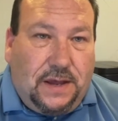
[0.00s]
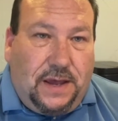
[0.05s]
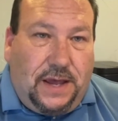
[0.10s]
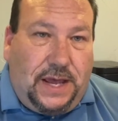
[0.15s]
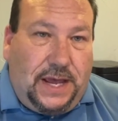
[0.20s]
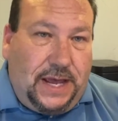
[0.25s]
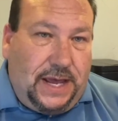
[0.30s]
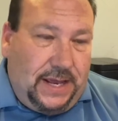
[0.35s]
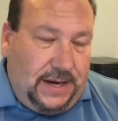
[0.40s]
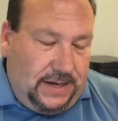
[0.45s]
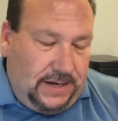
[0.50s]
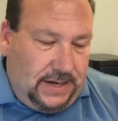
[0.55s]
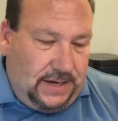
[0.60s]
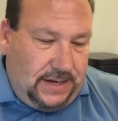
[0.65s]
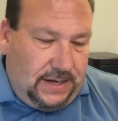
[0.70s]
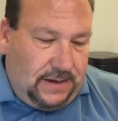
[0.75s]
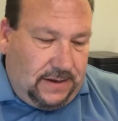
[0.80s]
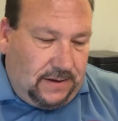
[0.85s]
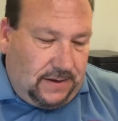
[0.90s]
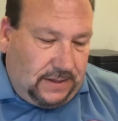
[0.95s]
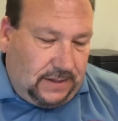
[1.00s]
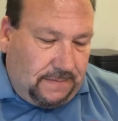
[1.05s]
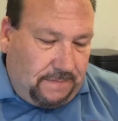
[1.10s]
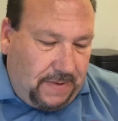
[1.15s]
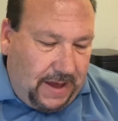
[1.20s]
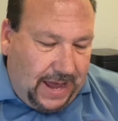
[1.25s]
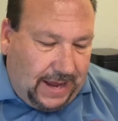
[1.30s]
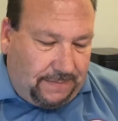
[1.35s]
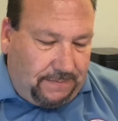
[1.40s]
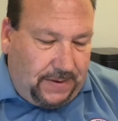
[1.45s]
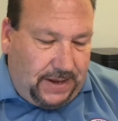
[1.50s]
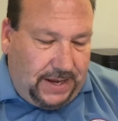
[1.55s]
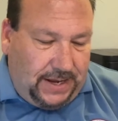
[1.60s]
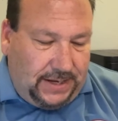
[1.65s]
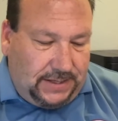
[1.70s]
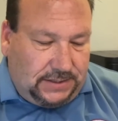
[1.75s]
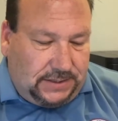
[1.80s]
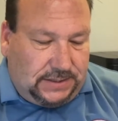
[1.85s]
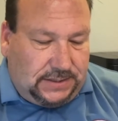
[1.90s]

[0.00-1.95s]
And on the back page,